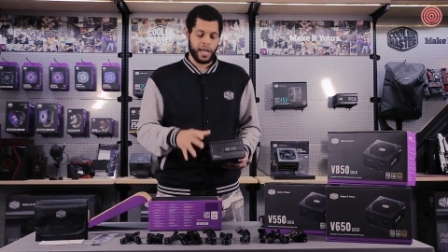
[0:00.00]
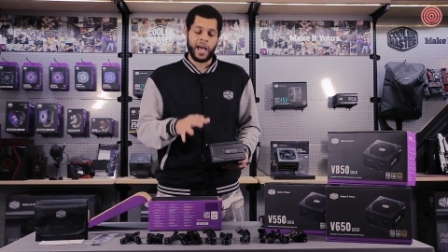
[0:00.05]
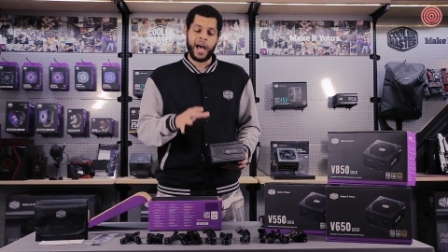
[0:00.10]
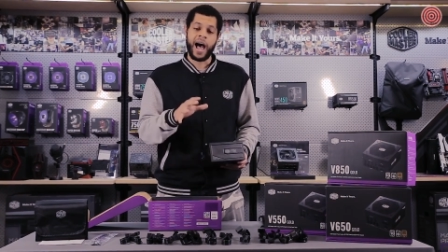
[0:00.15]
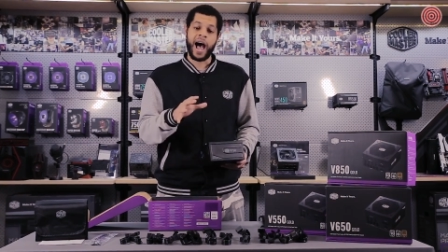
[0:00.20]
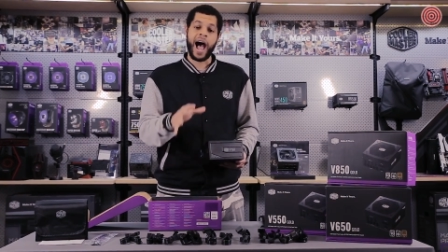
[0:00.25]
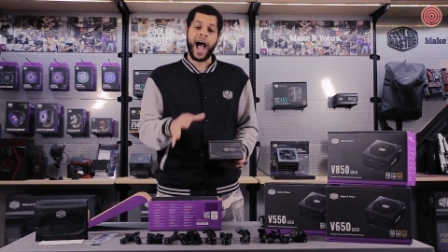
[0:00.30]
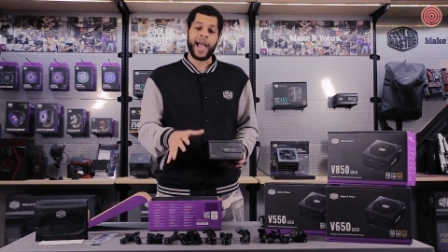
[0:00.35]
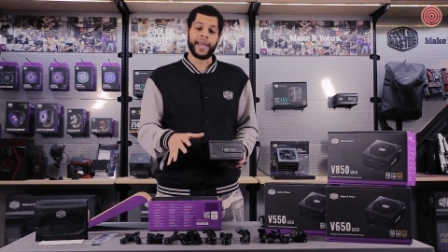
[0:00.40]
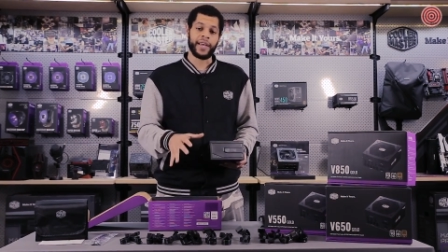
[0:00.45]

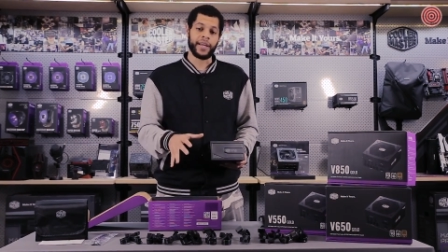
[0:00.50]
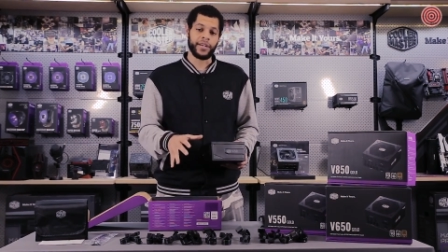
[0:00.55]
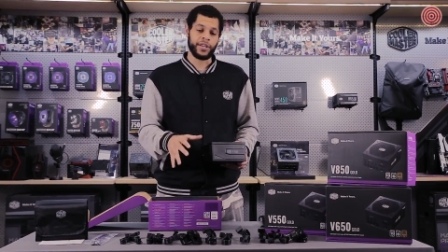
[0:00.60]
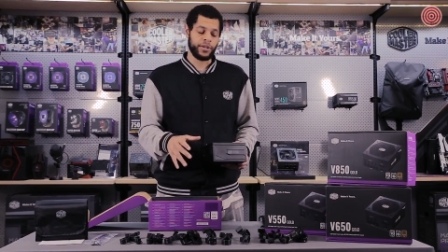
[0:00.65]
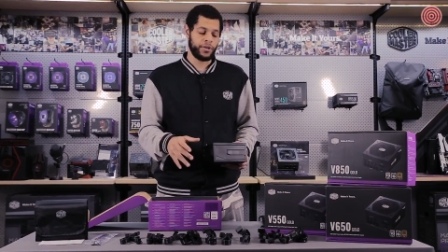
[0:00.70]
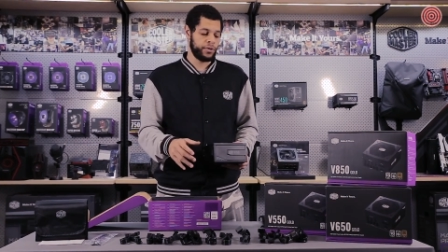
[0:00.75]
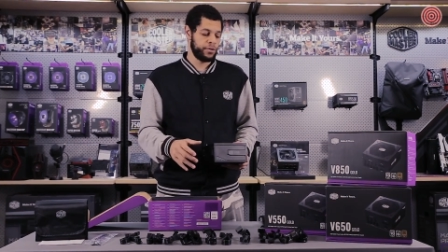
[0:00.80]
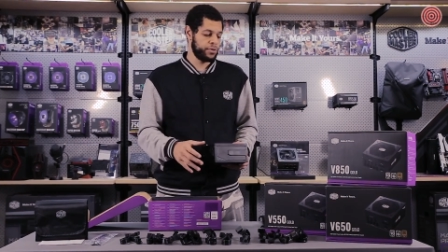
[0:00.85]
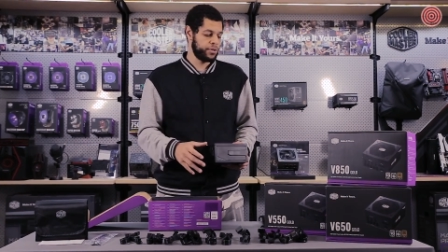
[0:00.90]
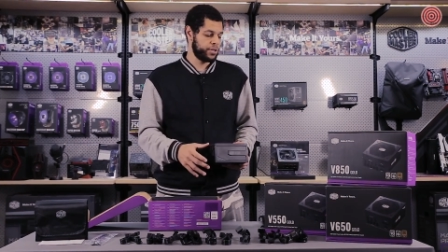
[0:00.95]
high-end
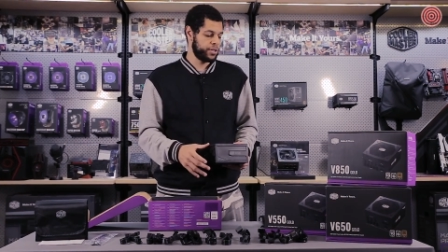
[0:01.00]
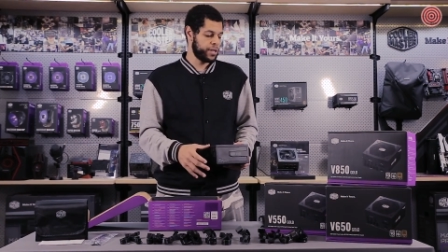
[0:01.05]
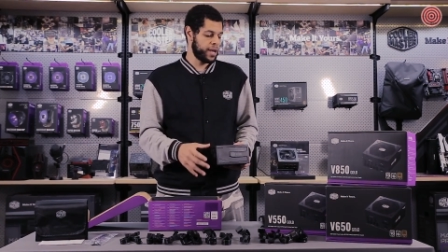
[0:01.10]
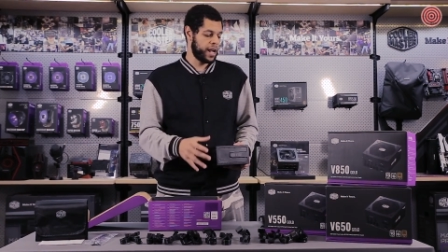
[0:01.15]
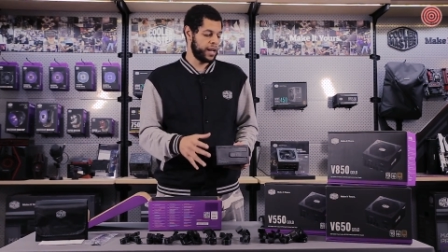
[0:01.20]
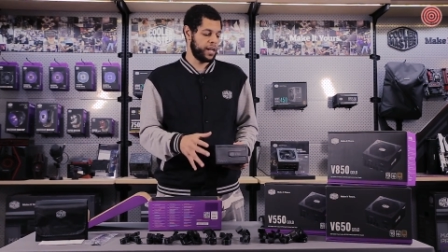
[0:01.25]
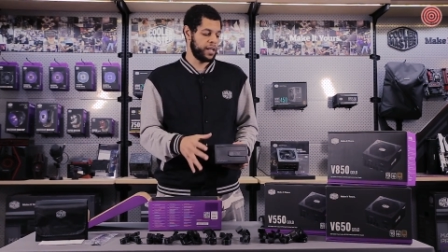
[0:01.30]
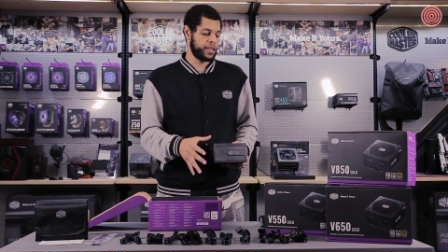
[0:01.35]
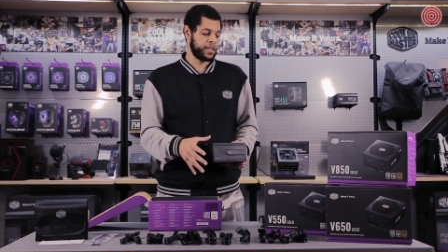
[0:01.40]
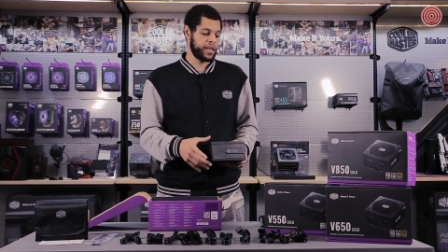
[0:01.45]
use,
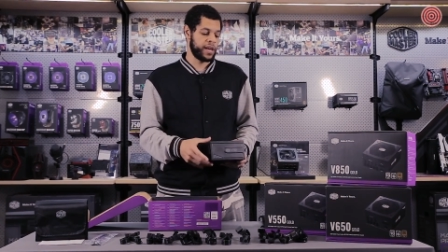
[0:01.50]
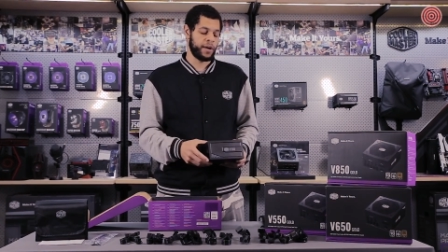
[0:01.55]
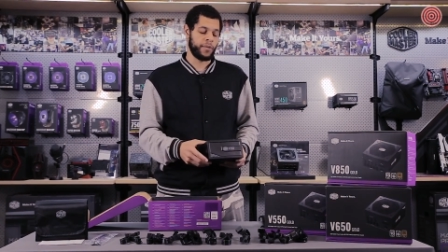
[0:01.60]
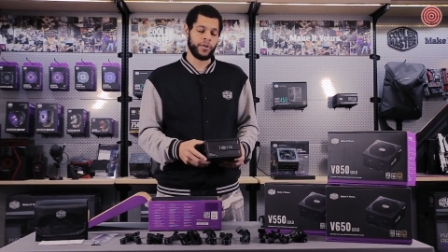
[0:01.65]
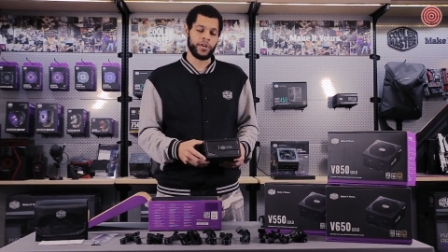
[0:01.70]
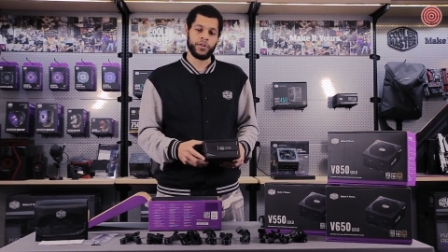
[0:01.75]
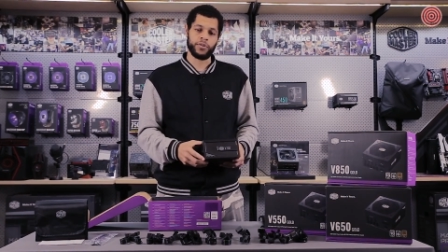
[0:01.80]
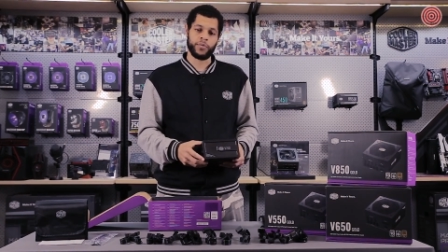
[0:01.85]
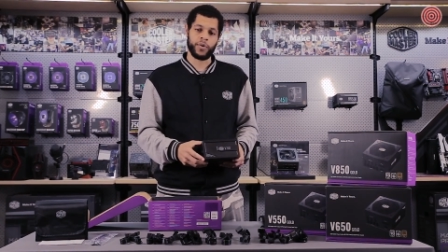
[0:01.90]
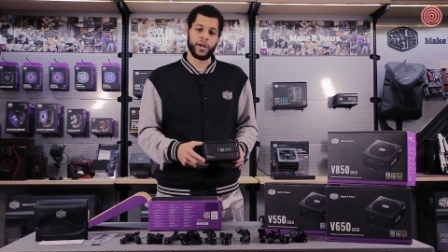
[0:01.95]
anything where
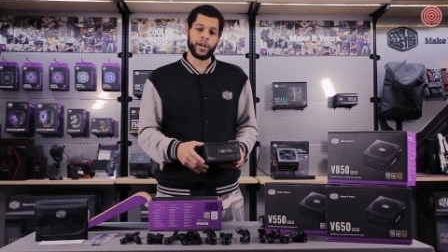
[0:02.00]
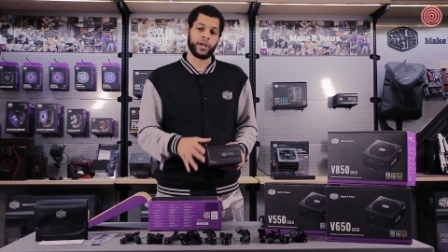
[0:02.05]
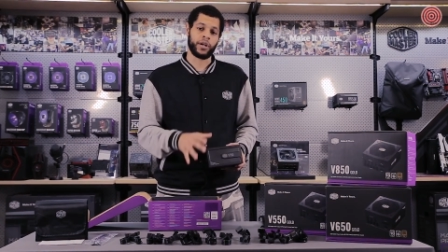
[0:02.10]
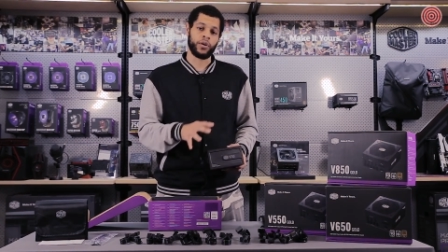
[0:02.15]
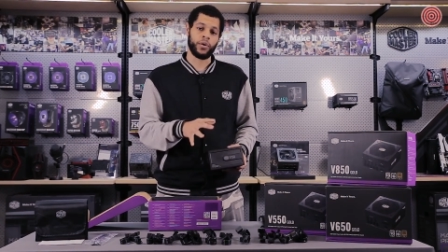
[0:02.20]
you'd want a